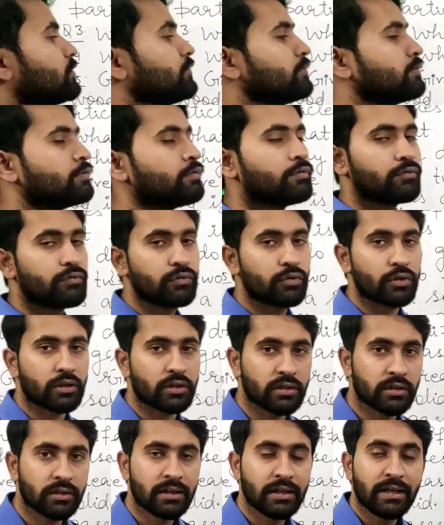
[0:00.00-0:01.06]
of wood,
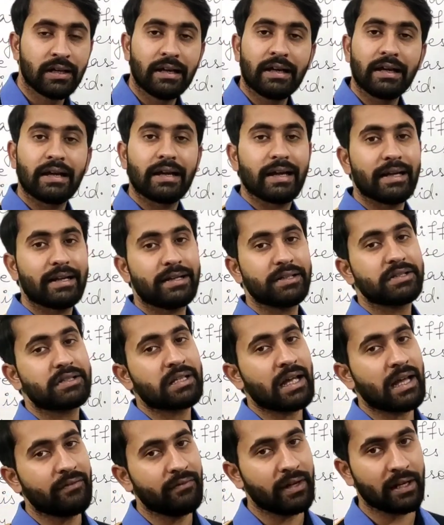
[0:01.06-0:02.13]
it is
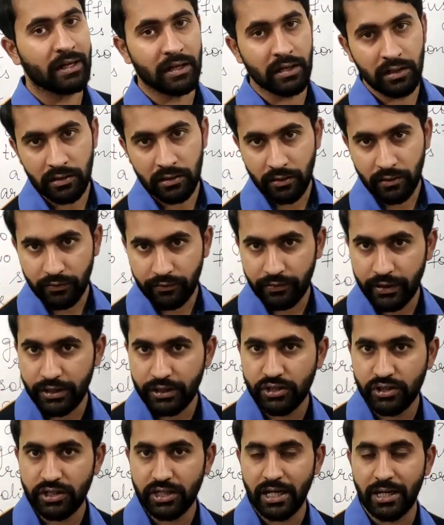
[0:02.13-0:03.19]
having a
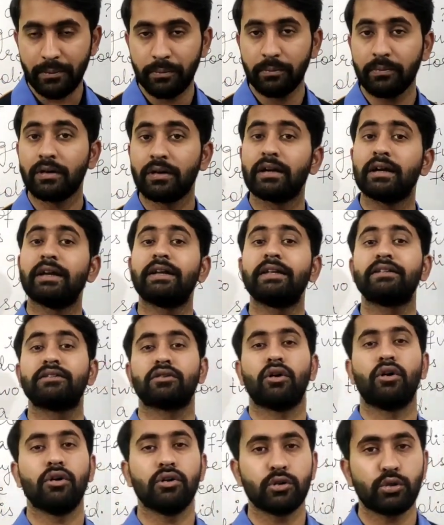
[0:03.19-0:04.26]
fixed shape, it
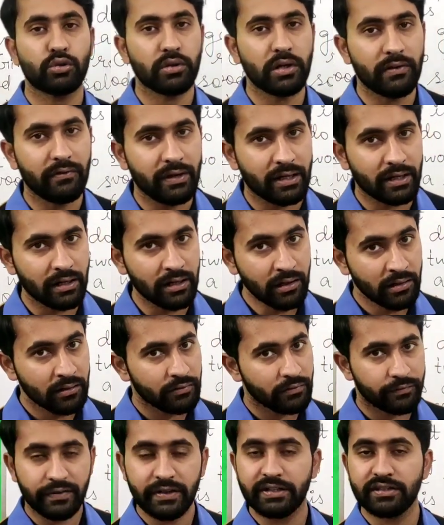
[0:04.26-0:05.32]
is also having a
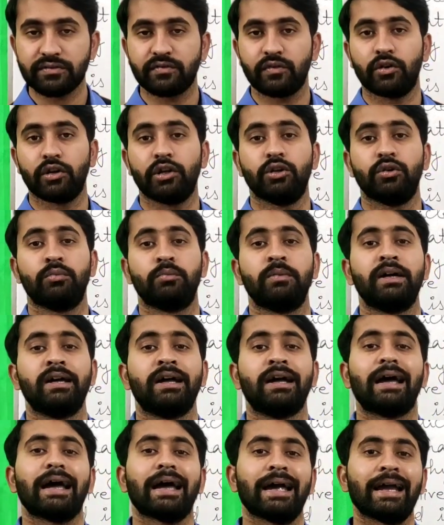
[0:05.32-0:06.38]
fixed volume,
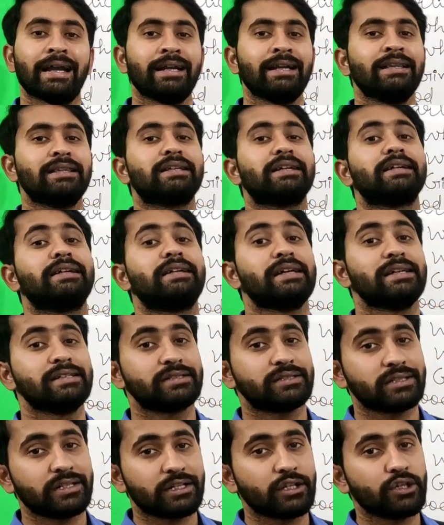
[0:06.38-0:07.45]
and the
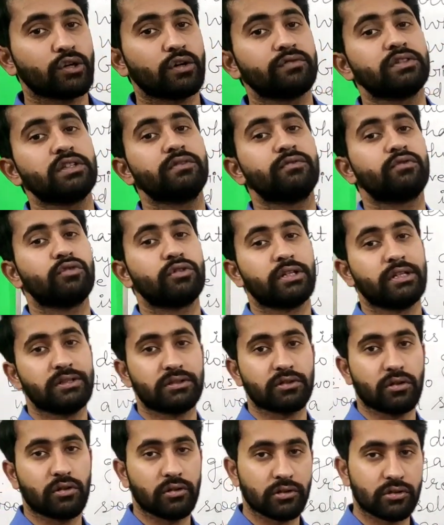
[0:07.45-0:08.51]
density of the wood is
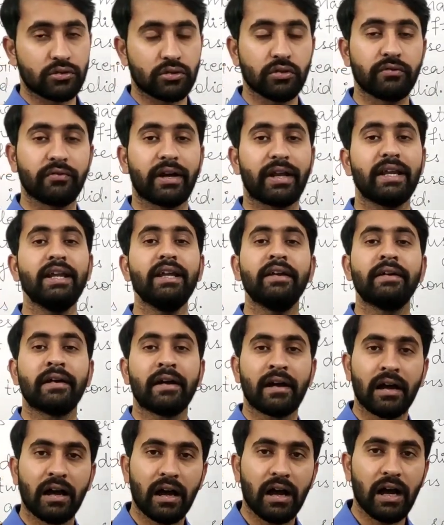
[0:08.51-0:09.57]
also very
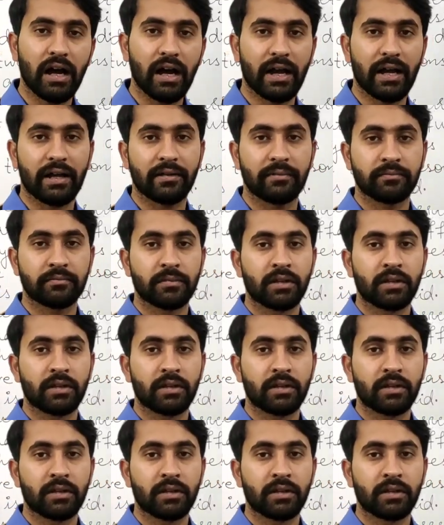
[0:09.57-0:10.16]
high.